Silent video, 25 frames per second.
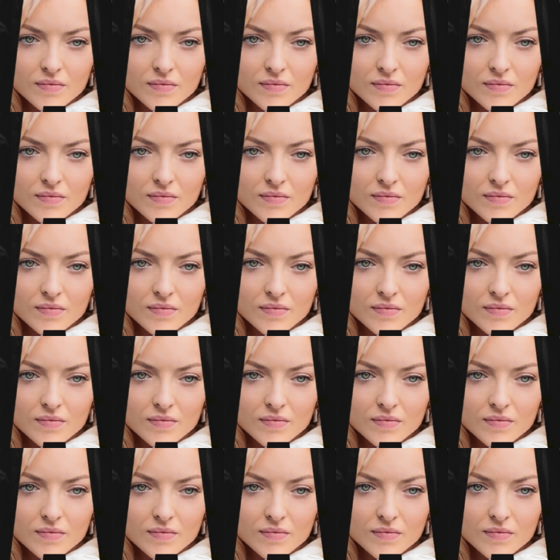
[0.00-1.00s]

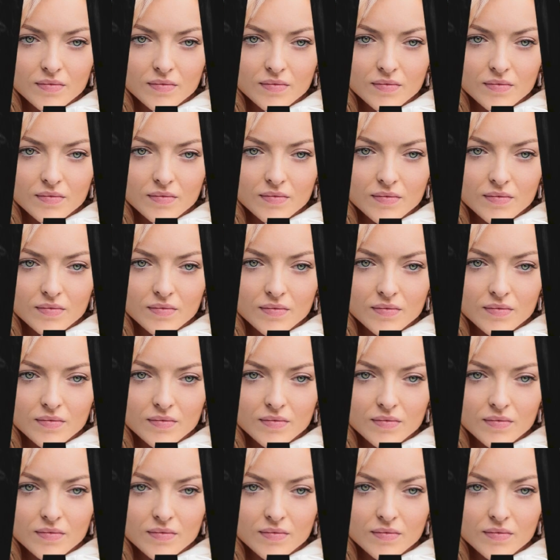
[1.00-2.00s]

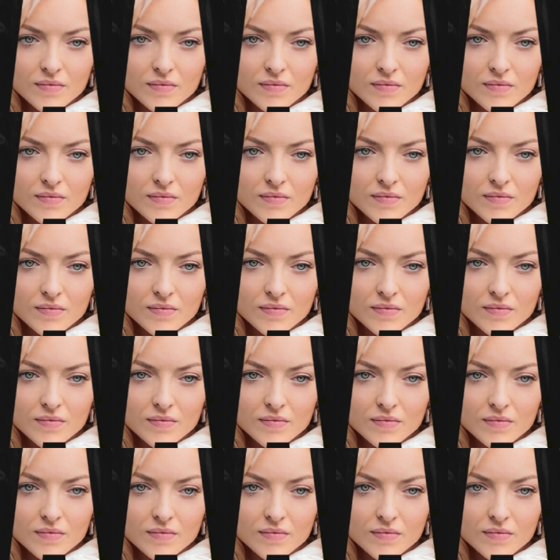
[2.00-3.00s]

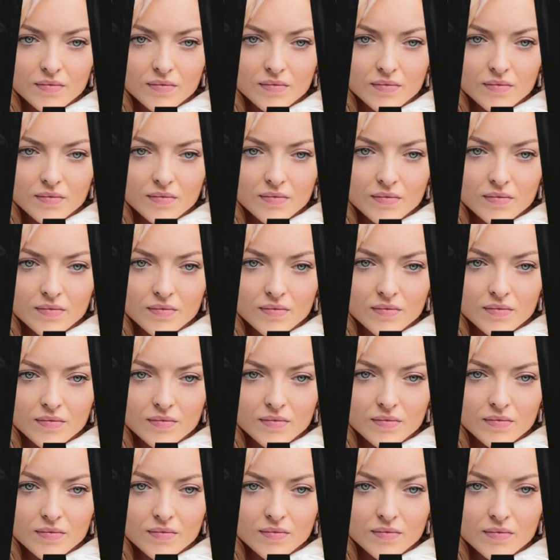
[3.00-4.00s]

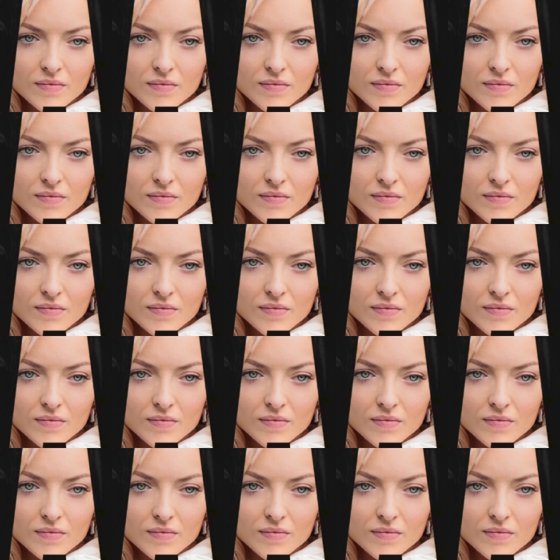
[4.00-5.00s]

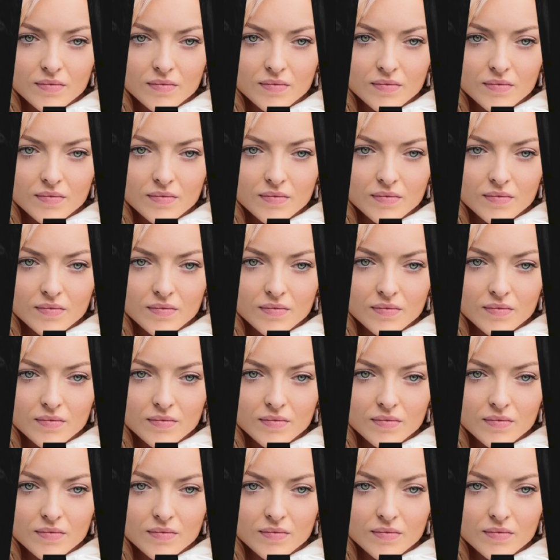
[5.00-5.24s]
The person shown says nothing.